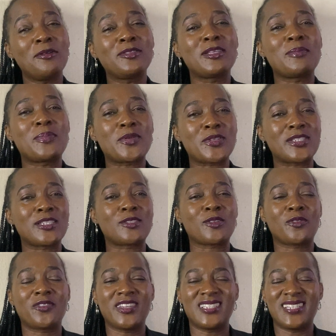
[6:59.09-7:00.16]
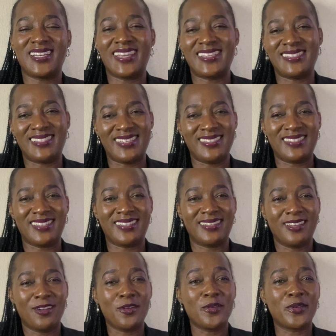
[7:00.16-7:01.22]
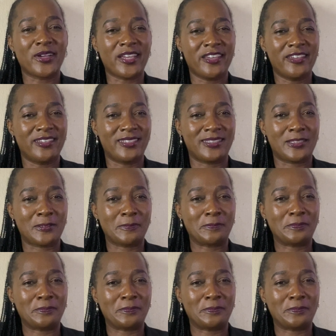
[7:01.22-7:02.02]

the process of fertilization occurs.